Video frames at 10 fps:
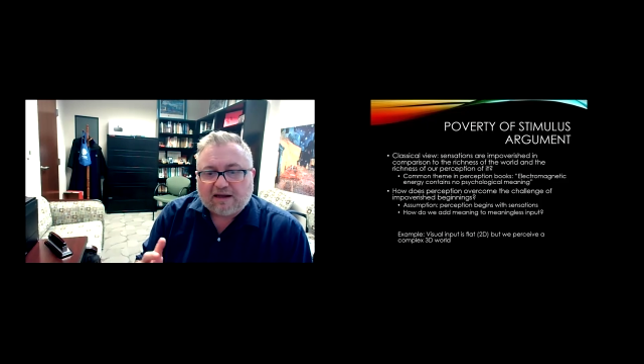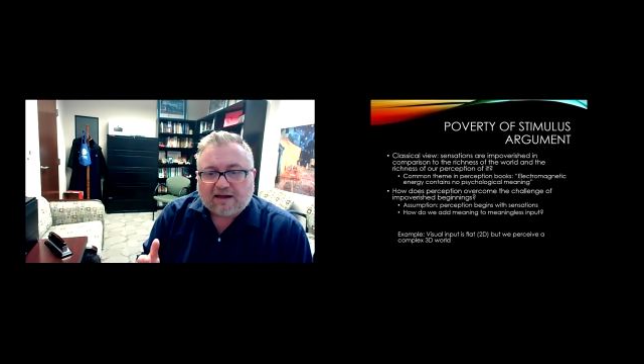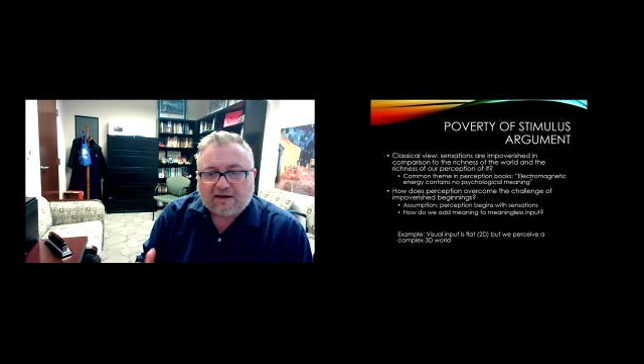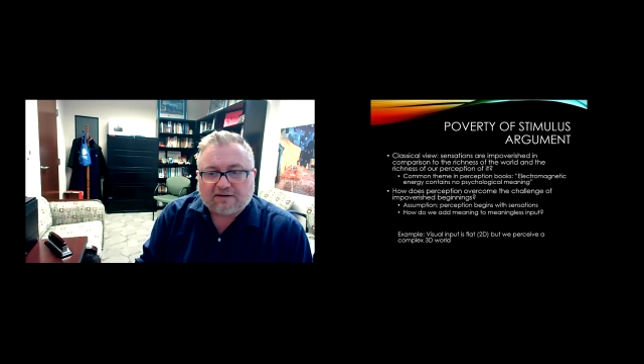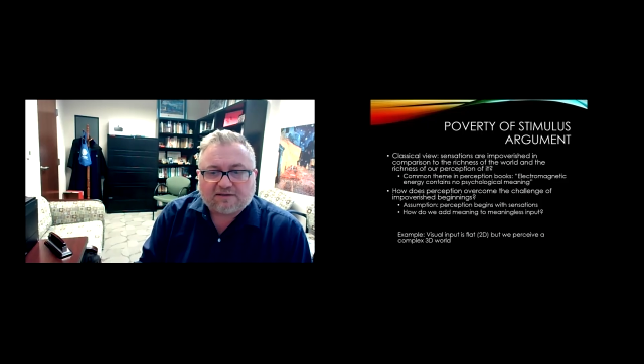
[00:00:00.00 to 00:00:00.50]

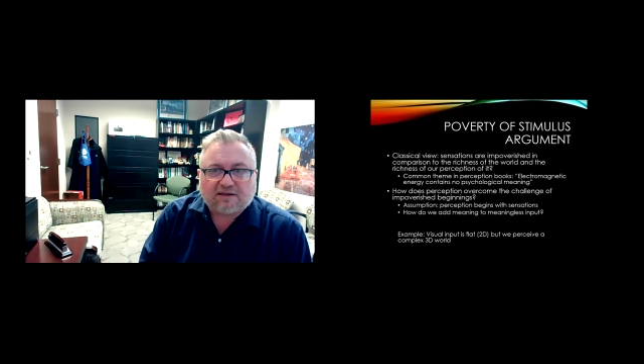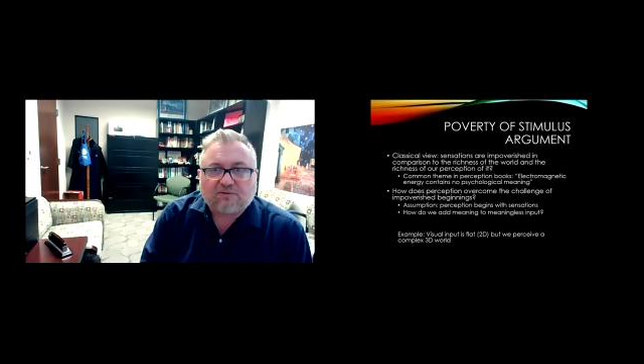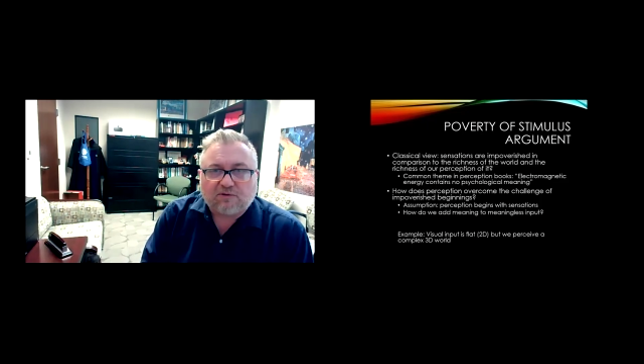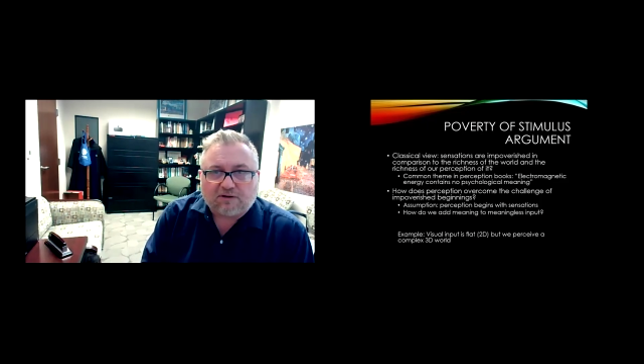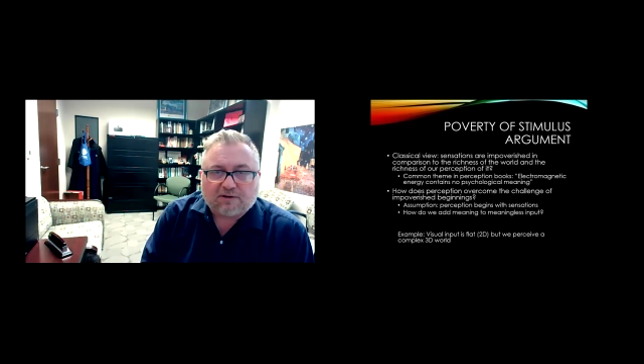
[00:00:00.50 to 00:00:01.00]
How does
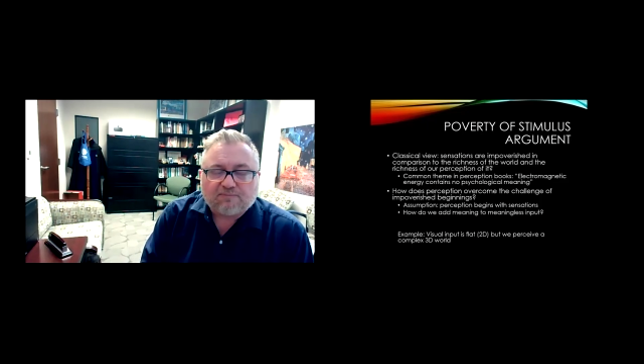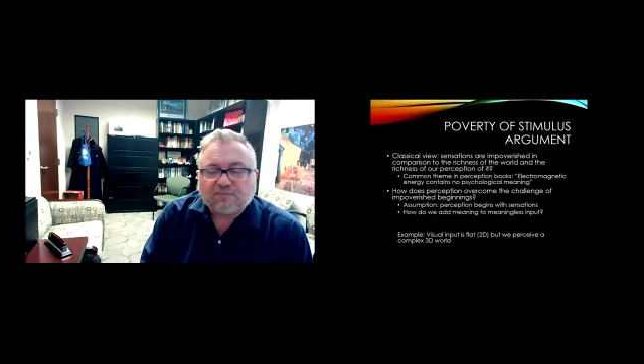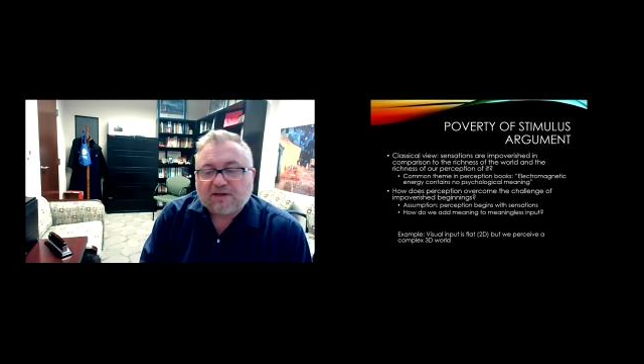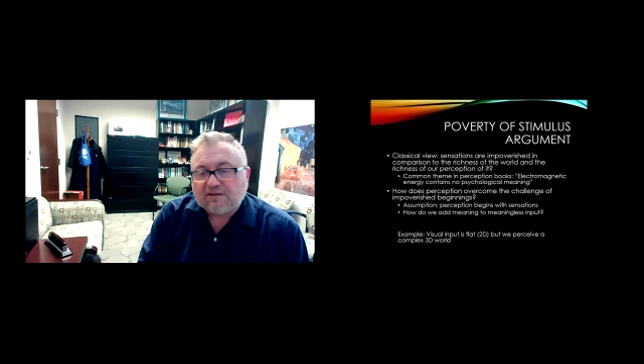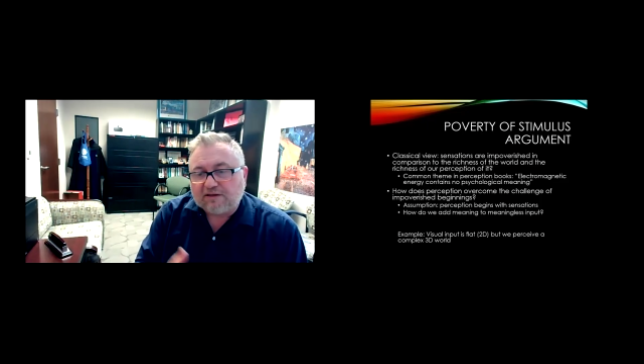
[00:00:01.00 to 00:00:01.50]
that work?
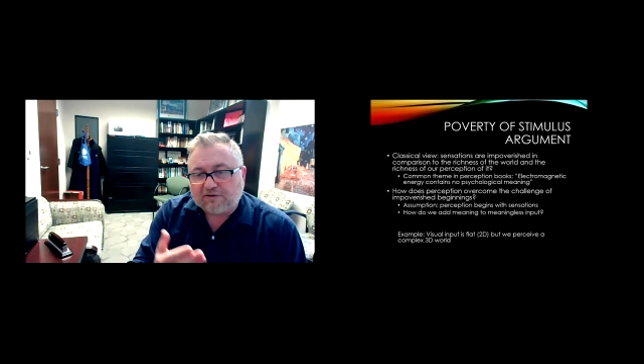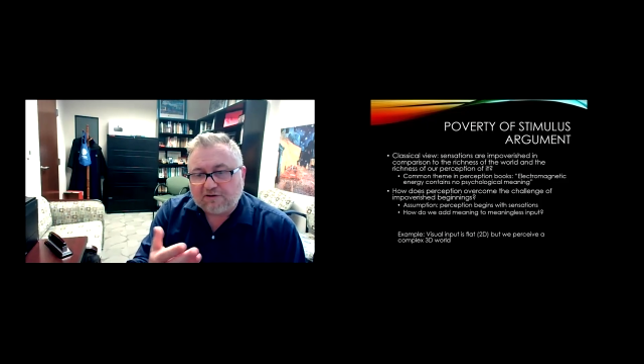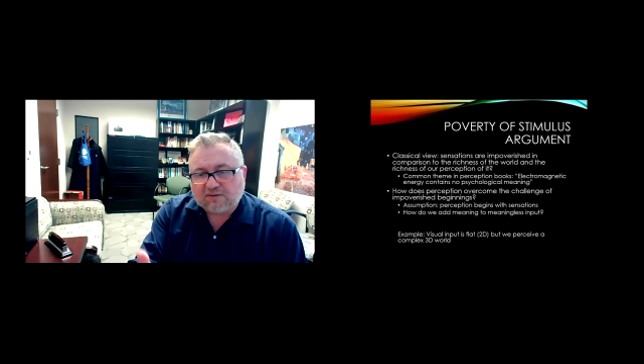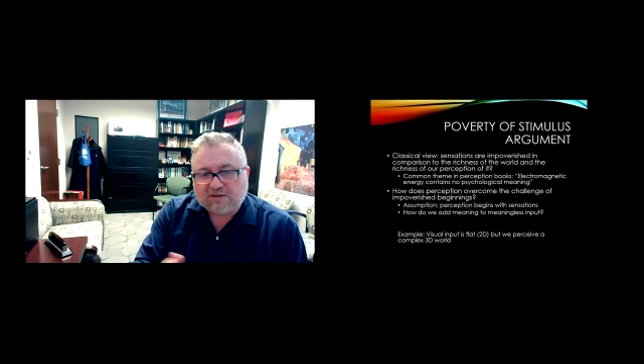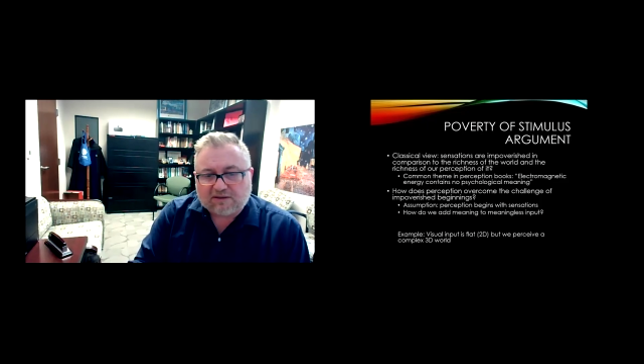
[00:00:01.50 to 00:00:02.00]
The
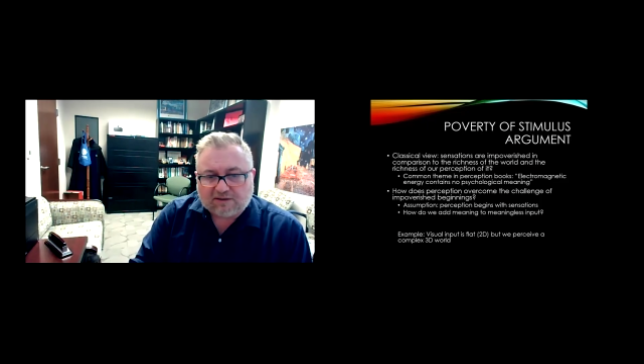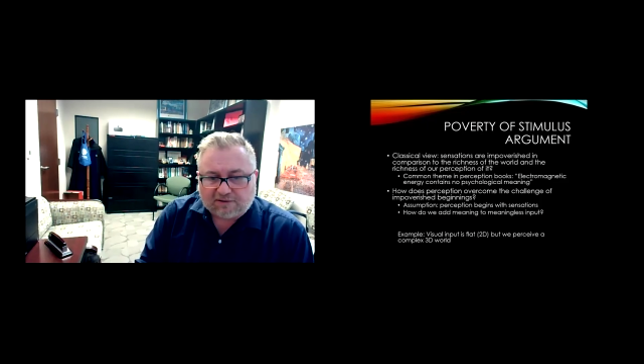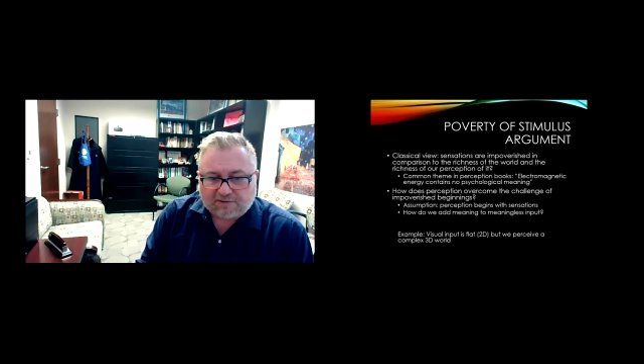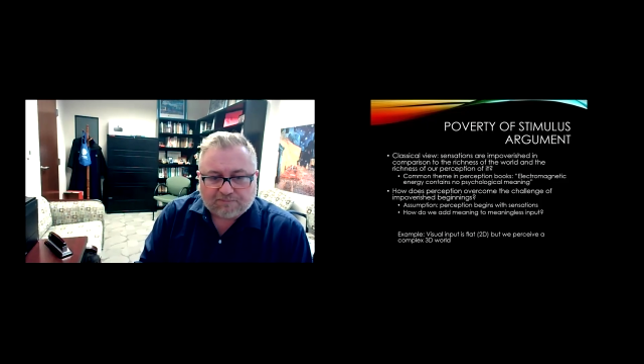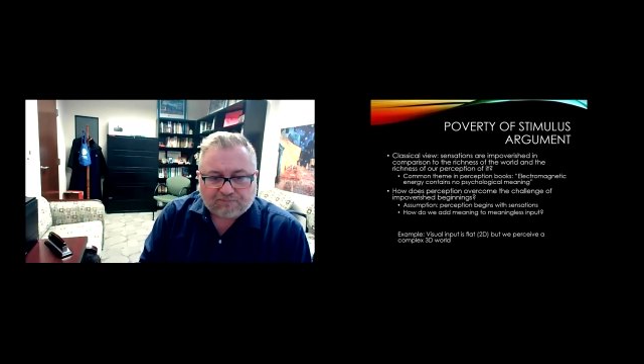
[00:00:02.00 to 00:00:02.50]
argument
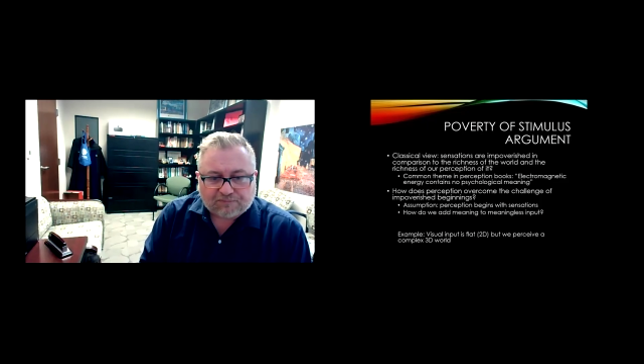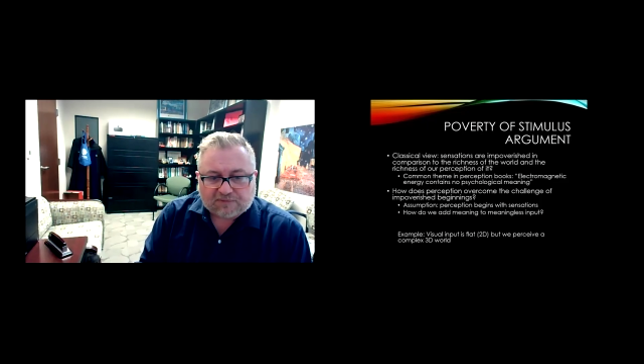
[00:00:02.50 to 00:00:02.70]
here,